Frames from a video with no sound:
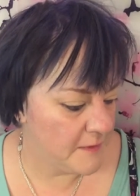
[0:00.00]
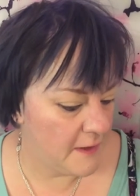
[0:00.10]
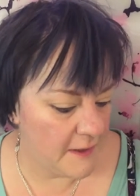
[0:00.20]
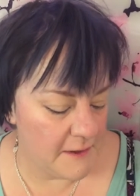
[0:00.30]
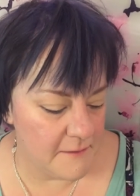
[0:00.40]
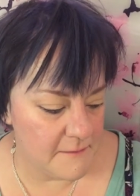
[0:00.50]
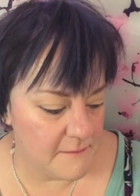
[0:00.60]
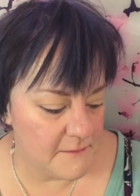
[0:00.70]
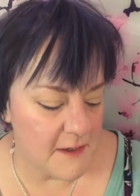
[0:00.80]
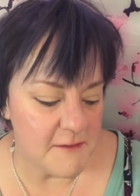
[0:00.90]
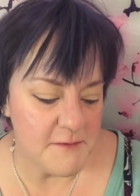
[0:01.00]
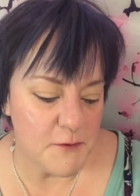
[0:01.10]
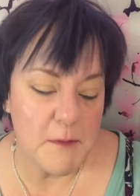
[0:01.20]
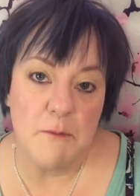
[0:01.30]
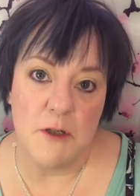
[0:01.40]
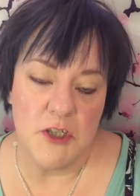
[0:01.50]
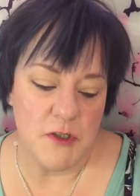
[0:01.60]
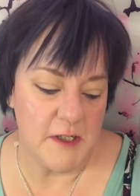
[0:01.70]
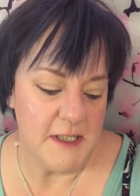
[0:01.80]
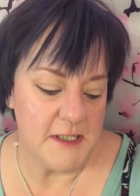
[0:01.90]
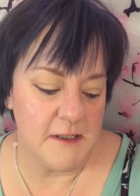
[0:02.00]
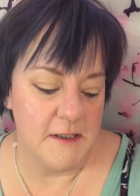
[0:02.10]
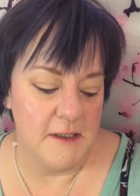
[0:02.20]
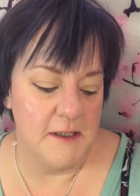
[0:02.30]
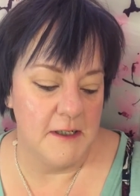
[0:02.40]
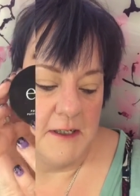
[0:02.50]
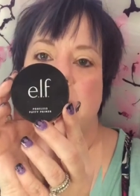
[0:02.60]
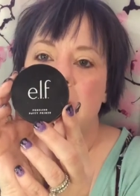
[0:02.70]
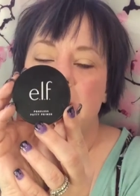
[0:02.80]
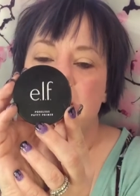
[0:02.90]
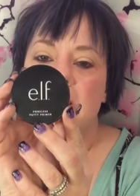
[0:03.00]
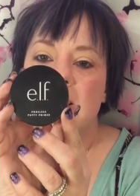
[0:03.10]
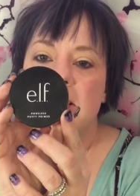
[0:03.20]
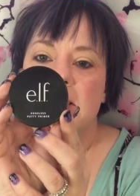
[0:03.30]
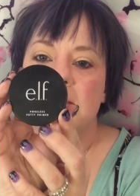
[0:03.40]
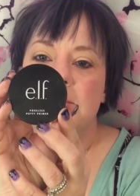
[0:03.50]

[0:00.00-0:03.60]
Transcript: Okay, that was for my moisturizer. For my primer, I did the